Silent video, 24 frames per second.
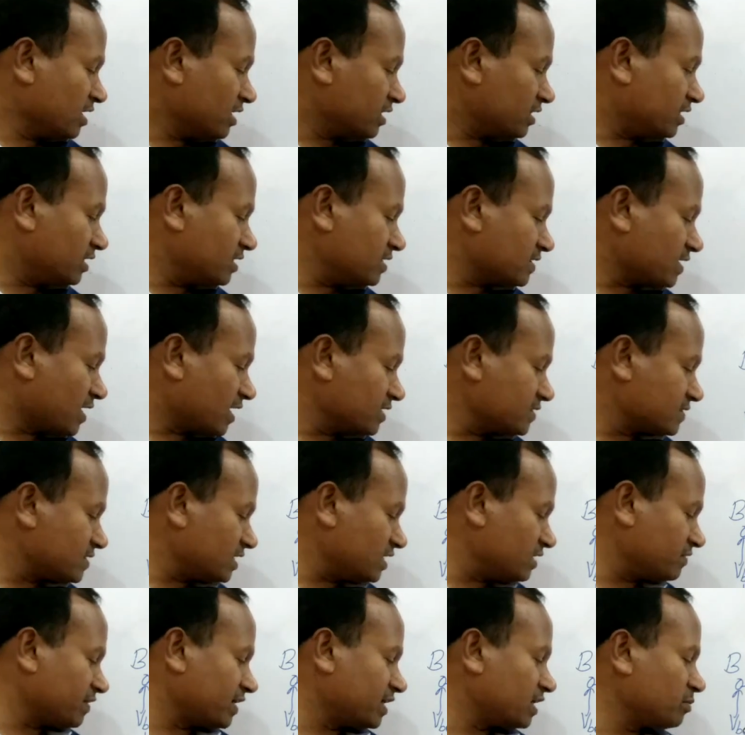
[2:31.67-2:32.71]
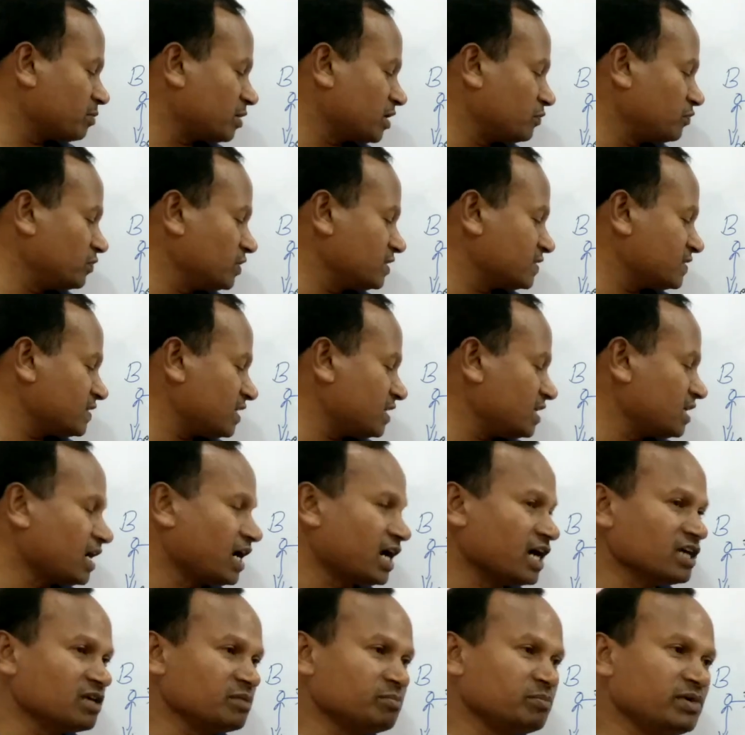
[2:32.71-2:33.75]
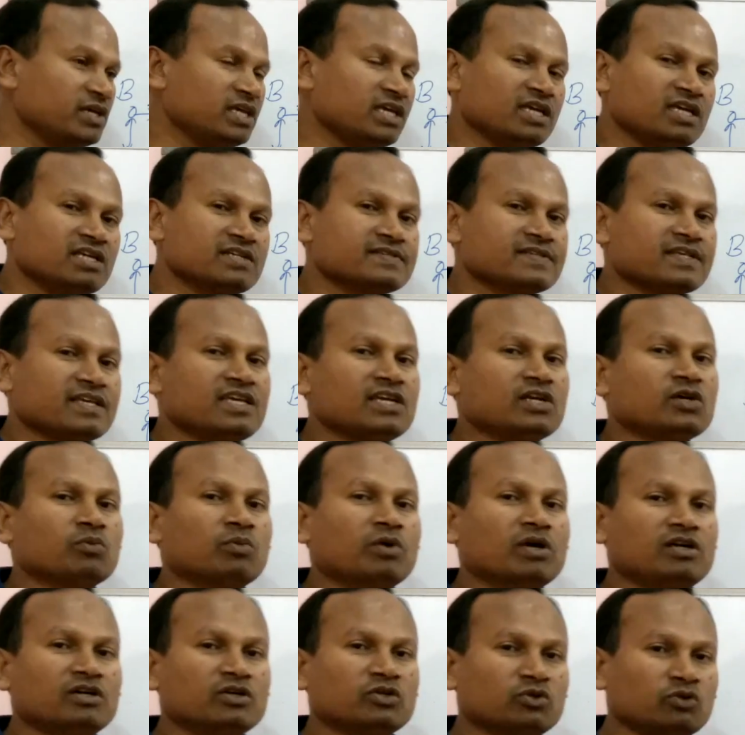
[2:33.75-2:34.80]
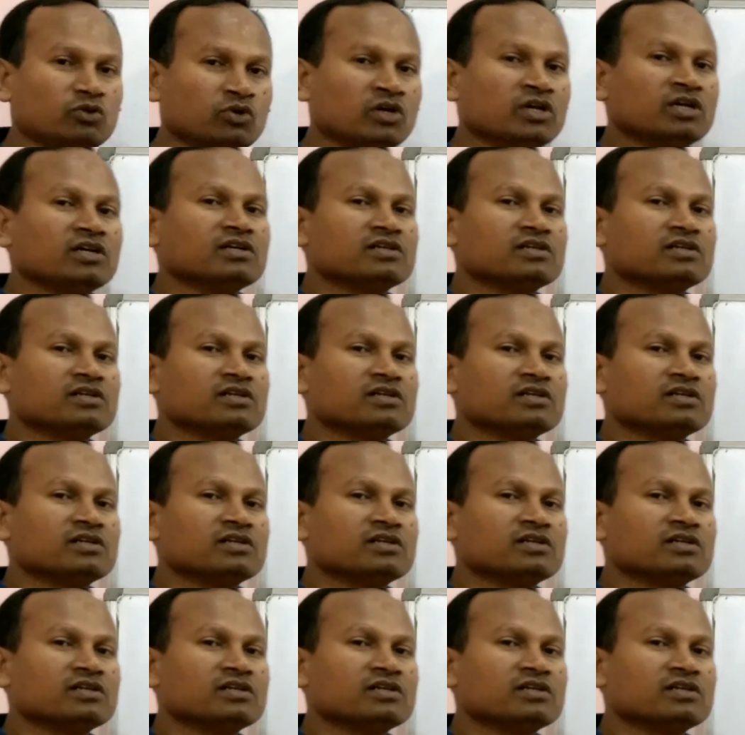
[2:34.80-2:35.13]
That is IC divided by VC. IB is equal to